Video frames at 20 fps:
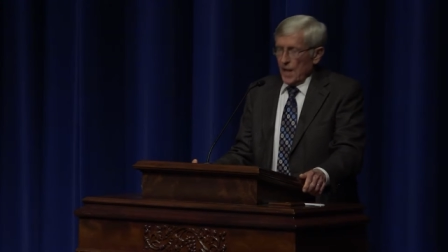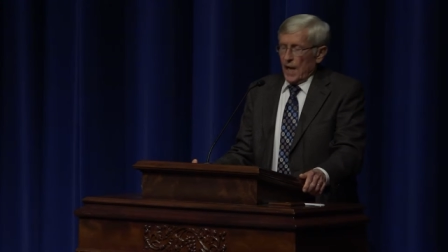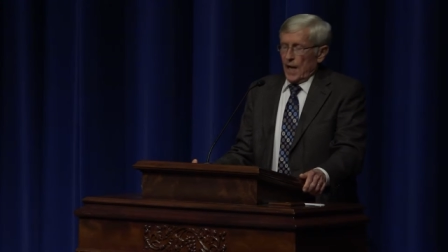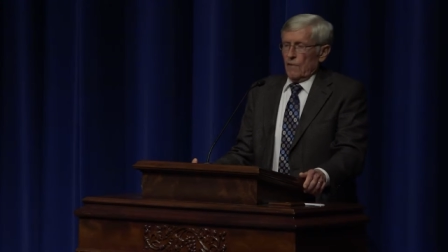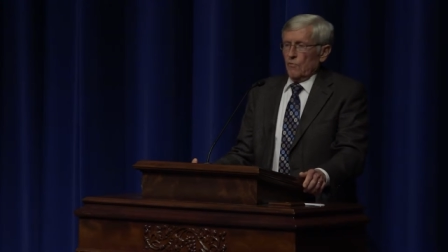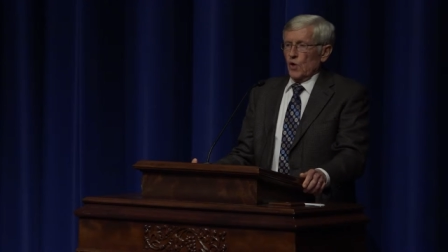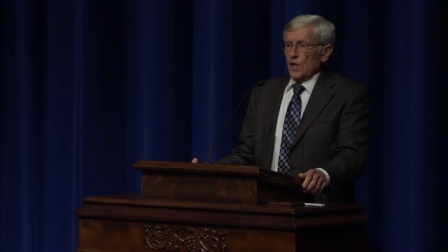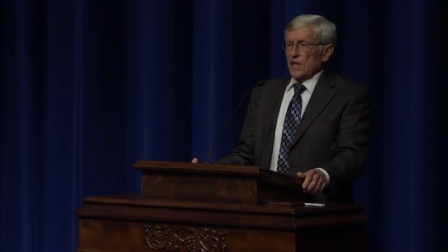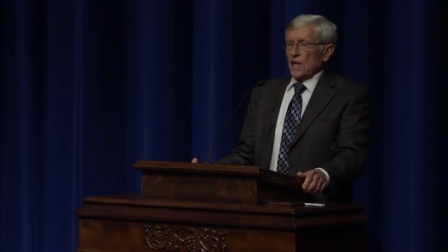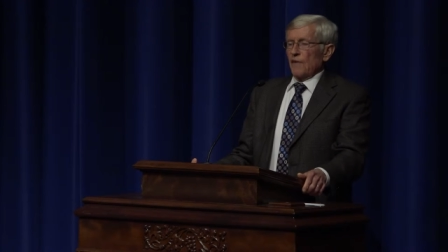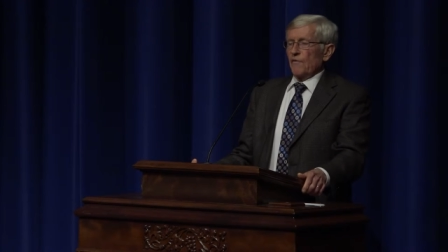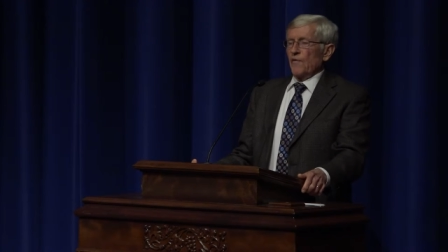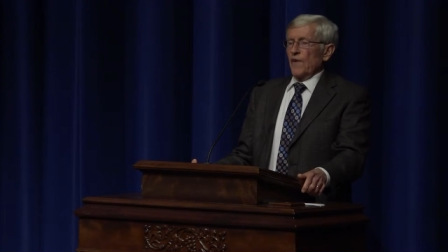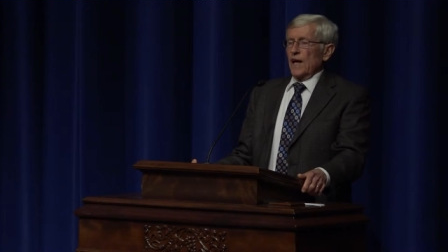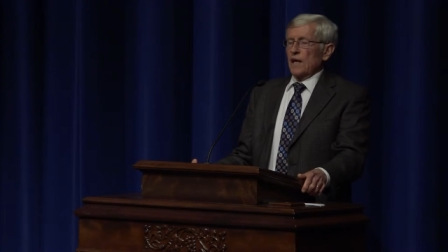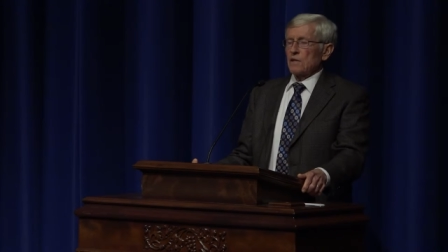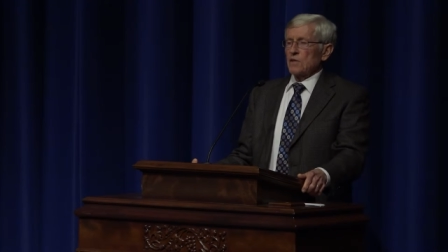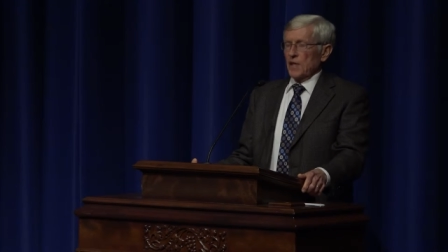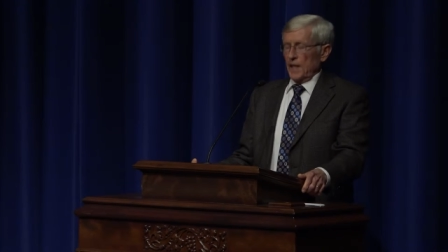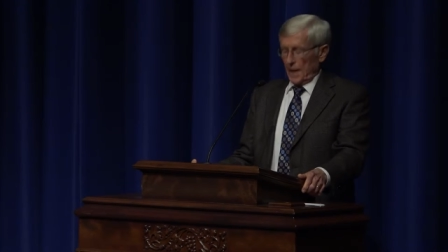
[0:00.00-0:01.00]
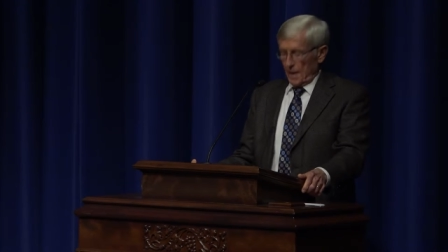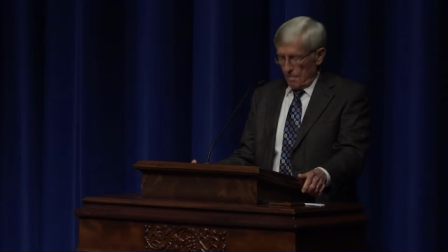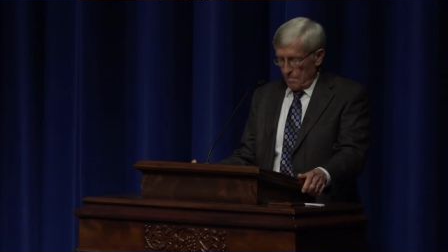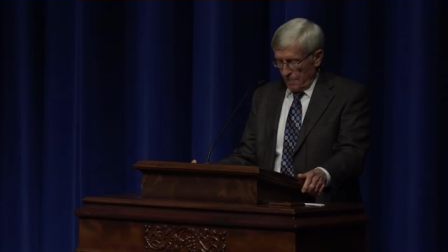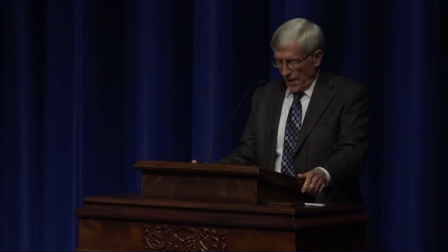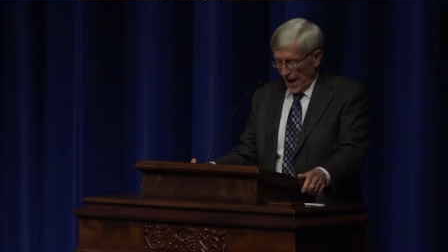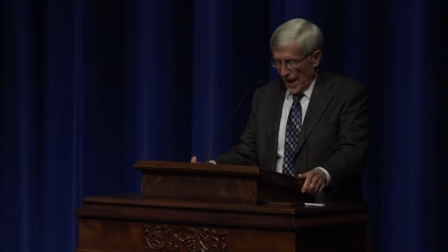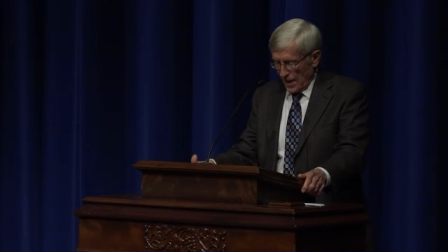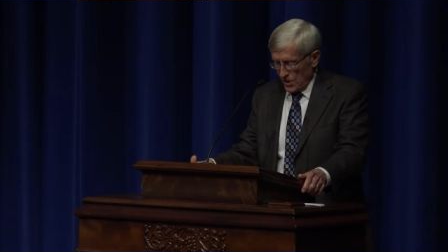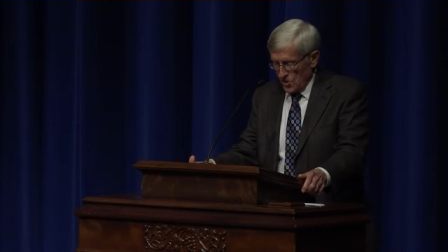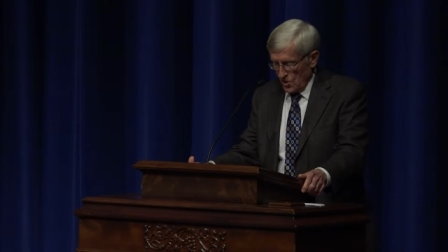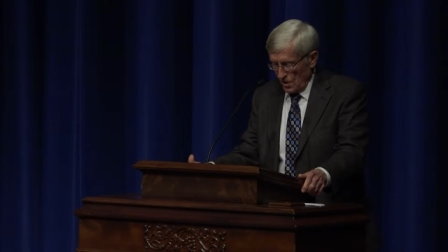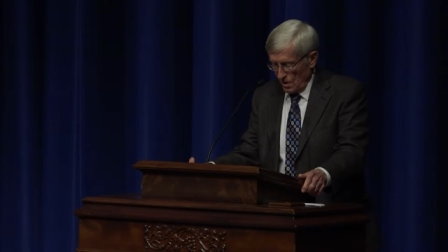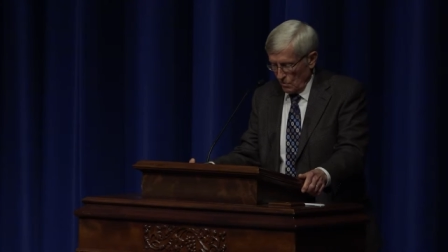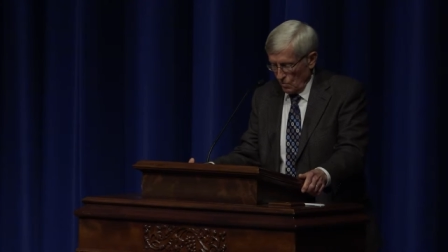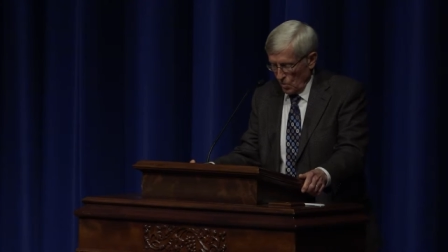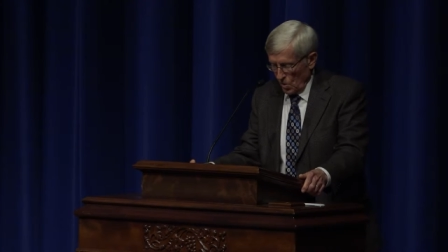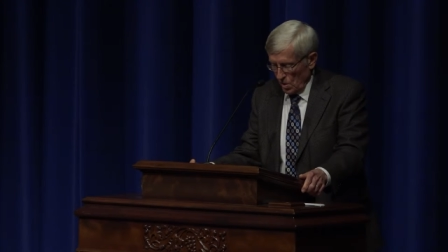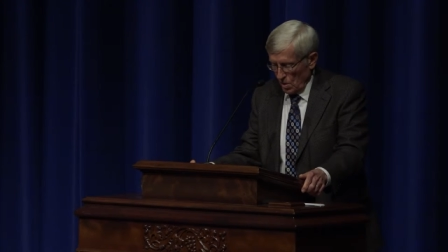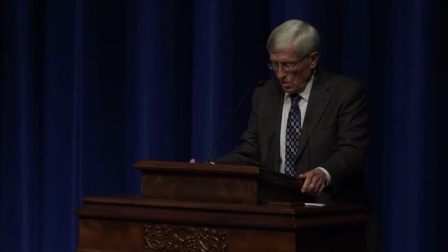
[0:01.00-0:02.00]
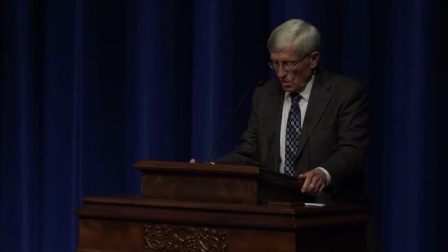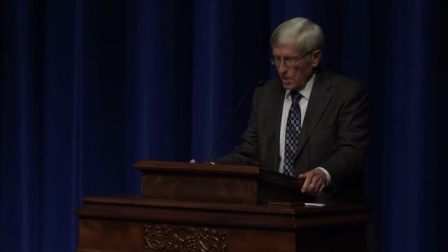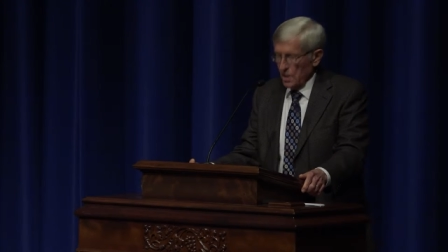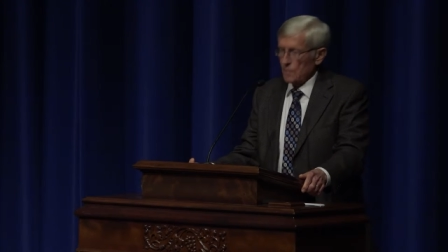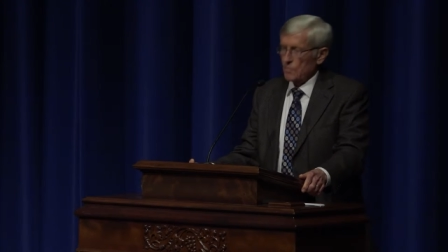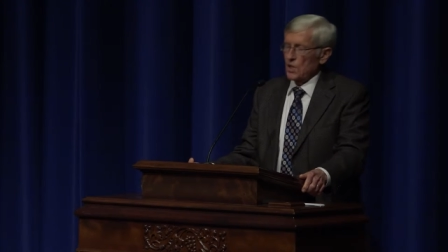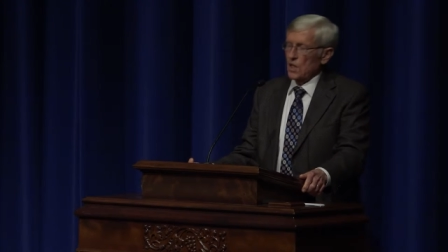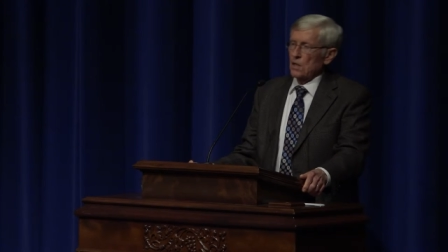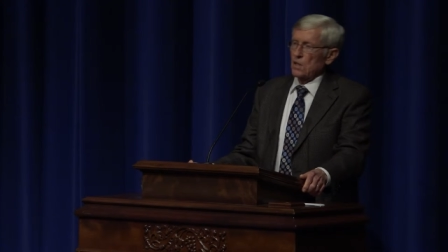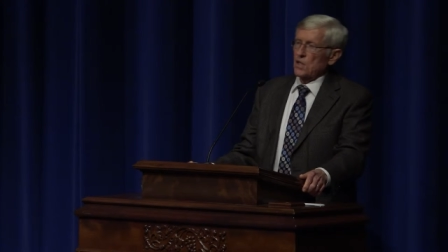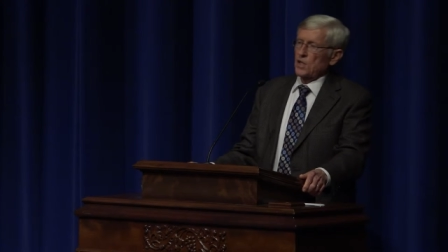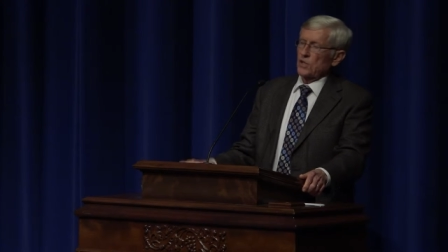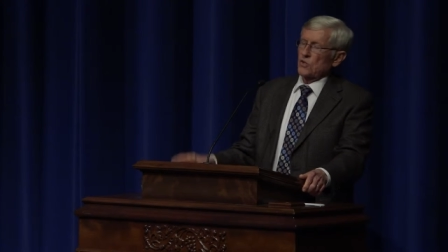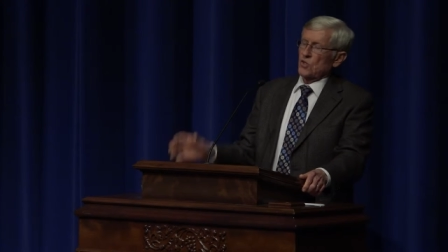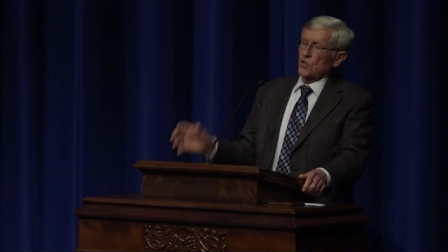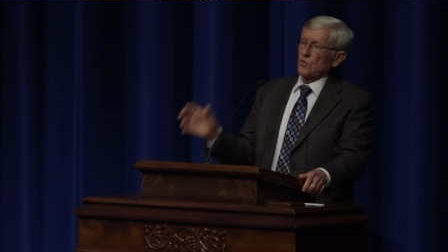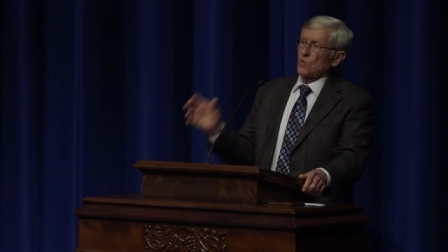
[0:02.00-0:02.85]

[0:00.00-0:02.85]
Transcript: And when they found the impacts on rural communities,